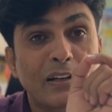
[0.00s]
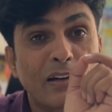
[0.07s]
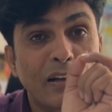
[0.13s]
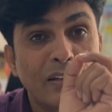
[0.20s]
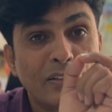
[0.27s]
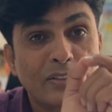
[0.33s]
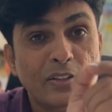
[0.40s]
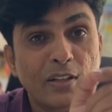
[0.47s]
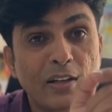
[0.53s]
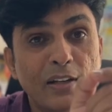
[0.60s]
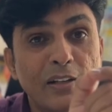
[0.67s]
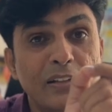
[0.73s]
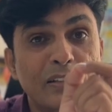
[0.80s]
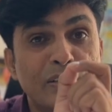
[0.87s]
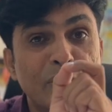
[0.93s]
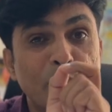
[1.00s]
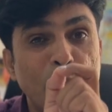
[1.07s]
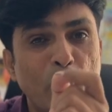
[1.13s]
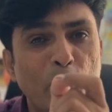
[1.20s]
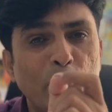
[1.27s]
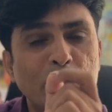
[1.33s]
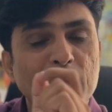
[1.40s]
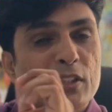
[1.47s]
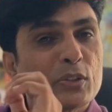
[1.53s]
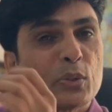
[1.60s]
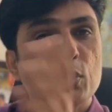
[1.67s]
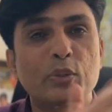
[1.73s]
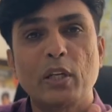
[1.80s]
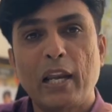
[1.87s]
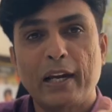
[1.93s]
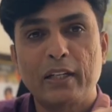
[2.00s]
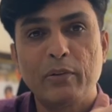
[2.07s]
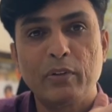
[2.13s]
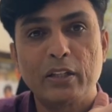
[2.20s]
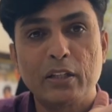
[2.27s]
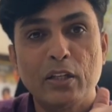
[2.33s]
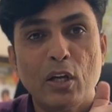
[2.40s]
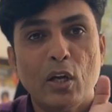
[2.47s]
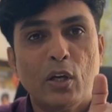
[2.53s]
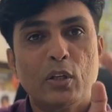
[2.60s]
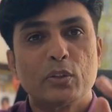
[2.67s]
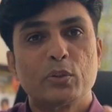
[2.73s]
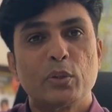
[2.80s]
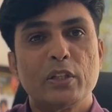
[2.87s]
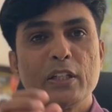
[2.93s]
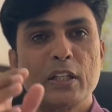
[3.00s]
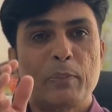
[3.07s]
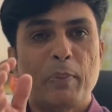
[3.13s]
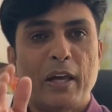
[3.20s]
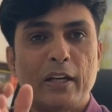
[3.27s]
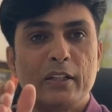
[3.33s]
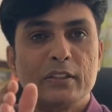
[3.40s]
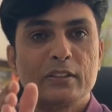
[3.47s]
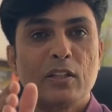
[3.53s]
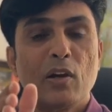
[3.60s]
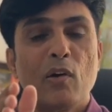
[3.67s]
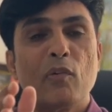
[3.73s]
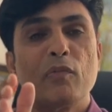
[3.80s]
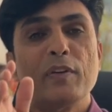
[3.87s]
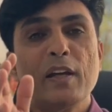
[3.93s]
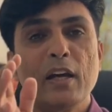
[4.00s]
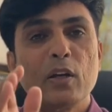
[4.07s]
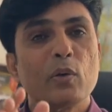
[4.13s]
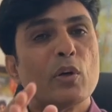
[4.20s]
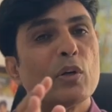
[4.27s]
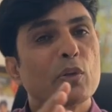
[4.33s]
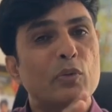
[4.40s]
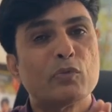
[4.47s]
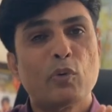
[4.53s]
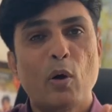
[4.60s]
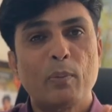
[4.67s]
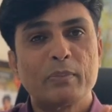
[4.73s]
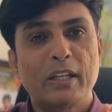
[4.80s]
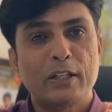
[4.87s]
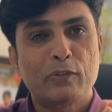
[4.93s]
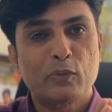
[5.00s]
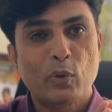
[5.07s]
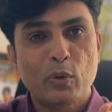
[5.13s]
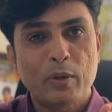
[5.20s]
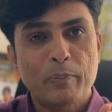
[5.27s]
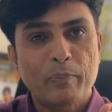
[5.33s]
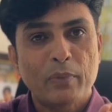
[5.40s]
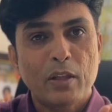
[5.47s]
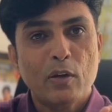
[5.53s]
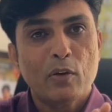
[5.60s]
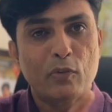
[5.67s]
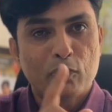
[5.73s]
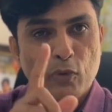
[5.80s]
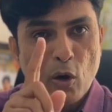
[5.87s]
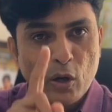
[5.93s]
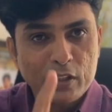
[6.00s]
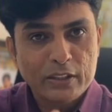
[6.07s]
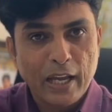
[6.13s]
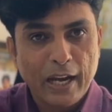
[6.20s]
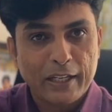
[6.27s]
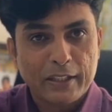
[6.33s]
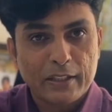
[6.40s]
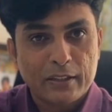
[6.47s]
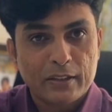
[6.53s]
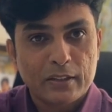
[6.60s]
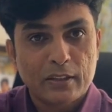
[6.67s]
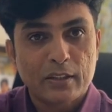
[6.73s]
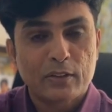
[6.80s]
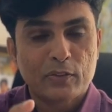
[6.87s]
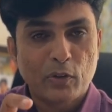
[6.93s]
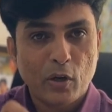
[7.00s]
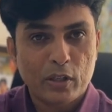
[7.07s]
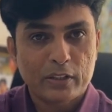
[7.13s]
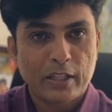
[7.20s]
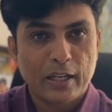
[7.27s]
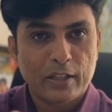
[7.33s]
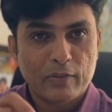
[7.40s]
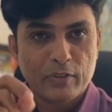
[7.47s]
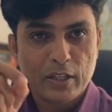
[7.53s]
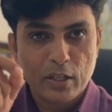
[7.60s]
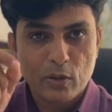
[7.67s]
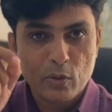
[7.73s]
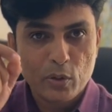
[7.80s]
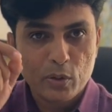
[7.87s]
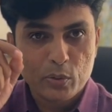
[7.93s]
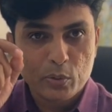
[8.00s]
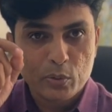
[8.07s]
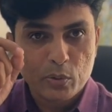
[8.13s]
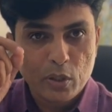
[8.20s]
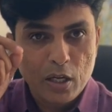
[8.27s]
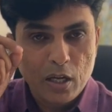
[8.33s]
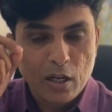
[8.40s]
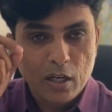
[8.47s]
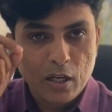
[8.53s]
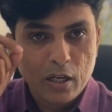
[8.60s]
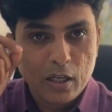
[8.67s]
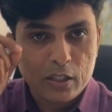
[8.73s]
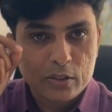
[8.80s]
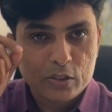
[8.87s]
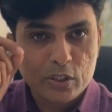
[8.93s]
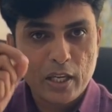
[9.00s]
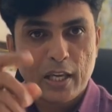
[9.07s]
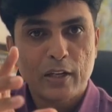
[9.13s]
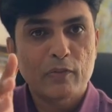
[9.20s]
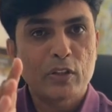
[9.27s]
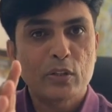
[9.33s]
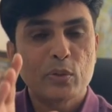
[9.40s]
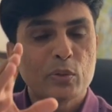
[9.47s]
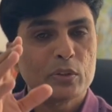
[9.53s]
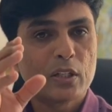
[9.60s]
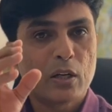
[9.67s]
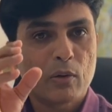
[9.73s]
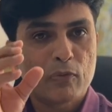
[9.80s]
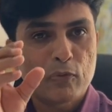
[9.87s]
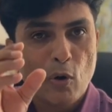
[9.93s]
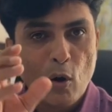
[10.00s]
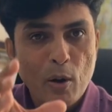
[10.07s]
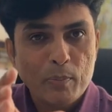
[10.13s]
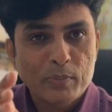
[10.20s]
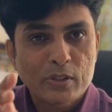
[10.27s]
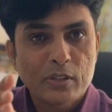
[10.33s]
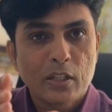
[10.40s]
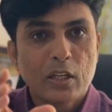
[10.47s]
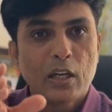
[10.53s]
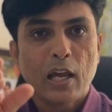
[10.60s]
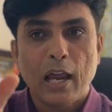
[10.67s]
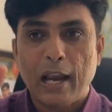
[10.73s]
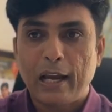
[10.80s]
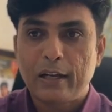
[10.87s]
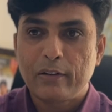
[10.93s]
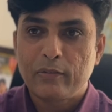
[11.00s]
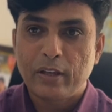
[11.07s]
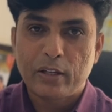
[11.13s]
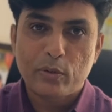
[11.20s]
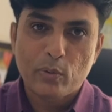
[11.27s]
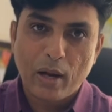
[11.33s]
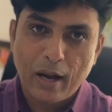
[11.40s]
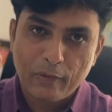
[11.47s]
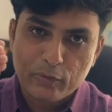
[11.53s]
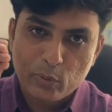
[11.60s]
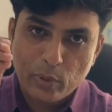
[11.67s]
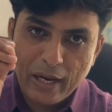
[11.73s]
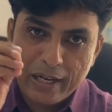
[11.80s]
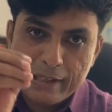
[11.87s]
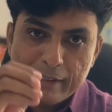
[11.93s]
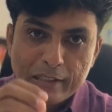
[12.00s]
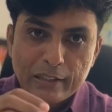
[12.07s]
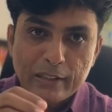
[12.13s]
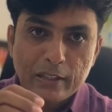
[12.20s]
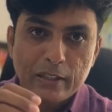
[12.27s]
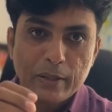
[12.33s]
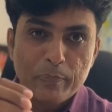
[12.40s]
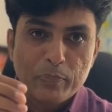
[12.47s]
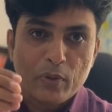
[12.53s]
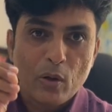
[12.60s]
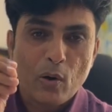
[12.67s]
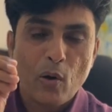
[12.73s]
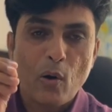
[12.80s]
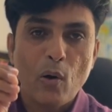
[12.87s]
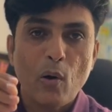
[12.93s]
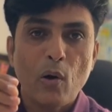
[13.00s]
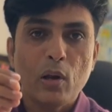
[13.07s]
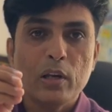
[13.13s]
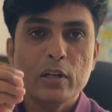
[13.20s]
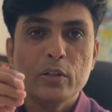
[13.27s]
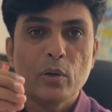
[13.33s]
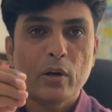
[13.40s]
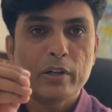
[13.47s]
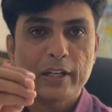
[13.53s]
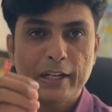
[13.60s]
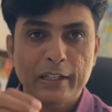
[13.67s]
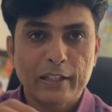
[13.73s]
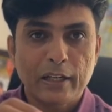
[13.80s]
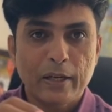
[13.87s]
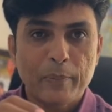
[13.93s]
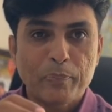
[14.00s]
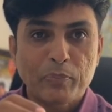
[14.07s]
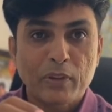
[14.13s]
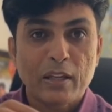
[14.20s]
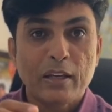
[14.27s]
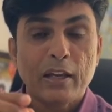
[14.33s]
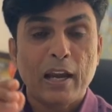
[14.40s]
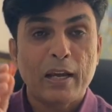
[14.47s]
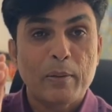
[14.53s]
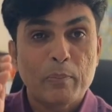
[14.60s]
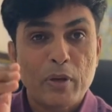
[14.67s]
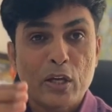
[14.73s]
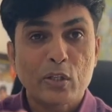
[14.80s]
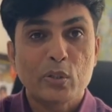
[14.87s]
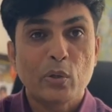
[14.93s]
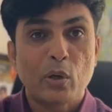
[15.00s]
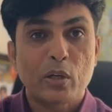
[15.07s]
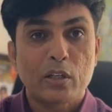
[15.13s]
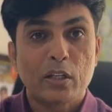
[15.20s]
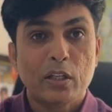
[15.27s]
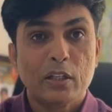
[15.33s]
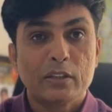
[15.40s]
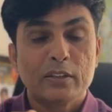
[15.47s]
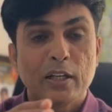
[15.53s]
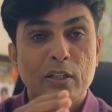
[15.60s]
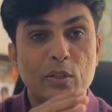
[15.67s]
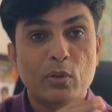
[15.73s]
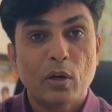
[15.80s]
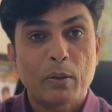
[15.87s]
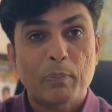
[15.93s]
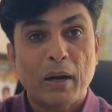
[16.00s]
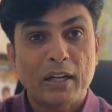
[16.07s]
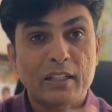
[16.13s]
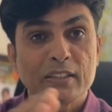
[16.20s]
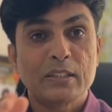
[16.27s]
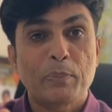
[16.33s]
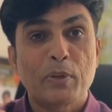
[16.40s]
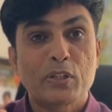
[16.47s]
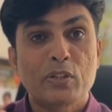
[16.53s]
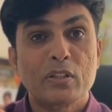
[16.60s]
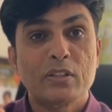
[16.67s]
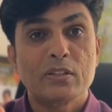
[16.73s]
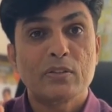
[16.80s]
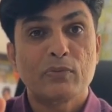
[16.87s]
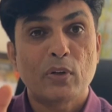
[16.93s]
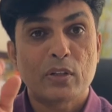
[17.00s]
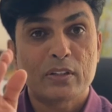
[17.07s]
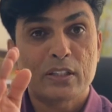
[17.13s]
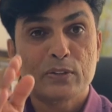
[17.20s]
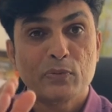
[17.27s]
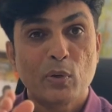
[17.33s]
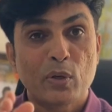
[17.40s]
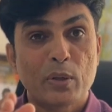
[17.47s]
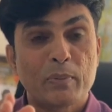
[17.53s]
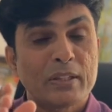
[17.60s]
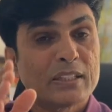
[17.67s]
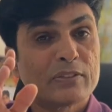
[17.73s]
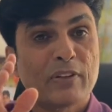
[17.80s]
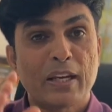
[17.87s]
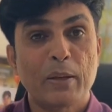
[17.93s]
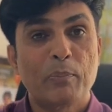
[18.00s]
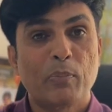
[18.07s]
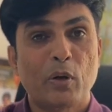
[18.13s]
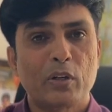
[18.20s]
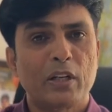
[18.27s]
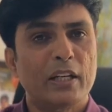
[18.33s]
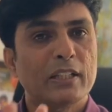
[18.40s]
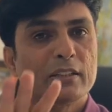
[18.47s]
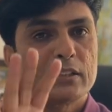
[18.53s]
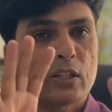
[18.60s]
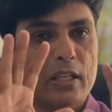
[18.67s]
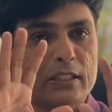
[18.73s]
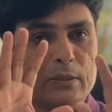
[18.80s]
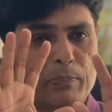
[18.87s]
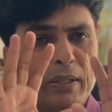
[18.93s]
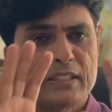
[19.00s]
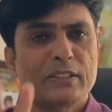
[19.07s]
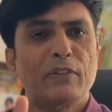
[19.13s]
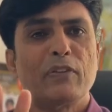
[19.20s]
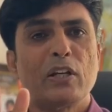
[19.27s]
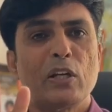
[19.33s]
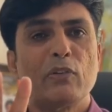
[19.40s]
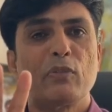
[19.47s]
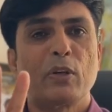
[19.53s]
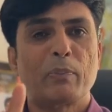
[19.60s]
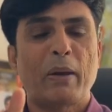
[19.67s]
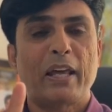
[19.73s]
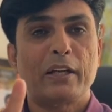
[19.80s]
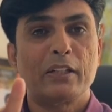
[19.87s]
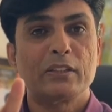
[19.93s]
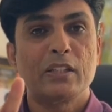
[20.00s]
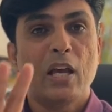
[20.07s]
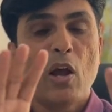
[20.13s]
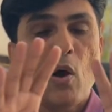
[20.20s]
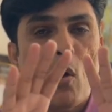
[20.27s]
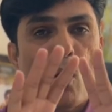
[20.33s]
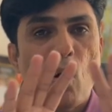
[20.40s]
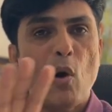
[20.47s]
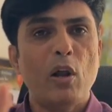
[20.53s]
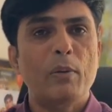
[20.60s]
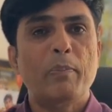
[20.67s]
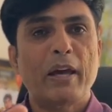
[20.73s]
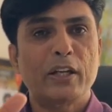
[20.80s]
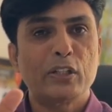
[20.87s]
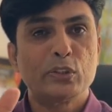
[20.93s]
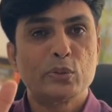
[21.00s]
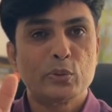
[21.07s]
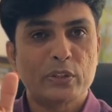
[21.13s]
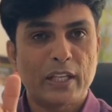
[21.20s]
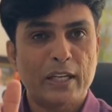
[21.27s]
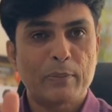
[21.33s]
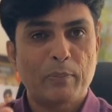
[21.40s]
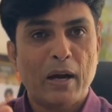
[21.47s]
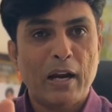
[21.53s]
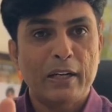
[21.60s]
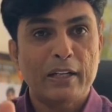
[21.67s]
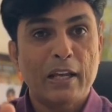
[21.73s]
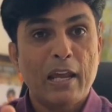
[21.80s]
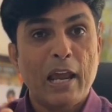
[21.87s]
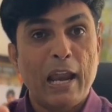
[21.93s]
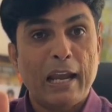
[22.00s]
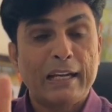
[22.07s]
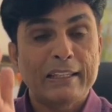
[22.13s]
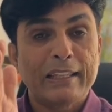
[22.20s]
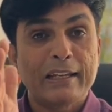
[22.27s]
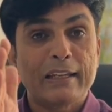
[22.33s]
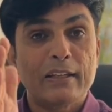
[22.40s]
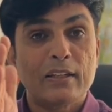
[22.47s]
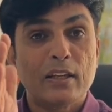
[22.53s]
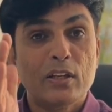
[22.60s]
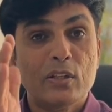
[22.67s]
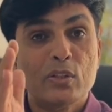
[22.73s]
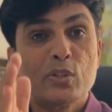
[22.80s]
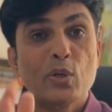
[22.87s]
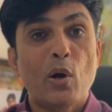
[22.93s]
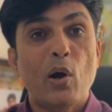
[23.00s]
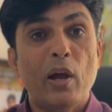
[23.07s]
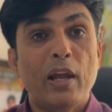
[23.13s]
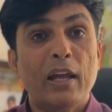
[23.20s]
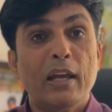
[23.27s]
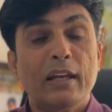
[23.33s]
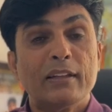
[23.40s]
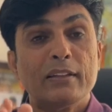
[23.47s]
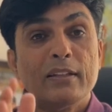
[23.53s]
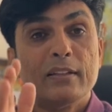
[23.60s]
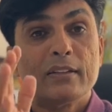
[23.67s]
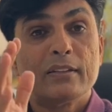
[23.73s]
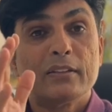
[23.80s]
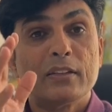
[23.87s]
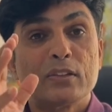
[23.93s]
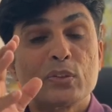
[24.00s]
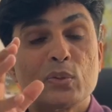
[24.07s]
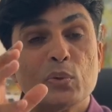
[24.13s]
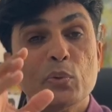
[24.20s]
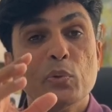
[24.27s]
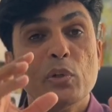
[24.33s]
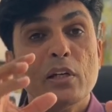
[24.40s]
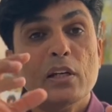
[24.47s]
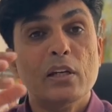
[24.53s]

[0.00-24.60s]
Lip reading: cultural, sports and social activity. So dear parents, we are going to form that forum. For that we are going to share with you the forms, and where you have to enter all your data and make sure that your participations for this forum is very important. It's specifically for parents. All parents should take part, and they can enjoy the school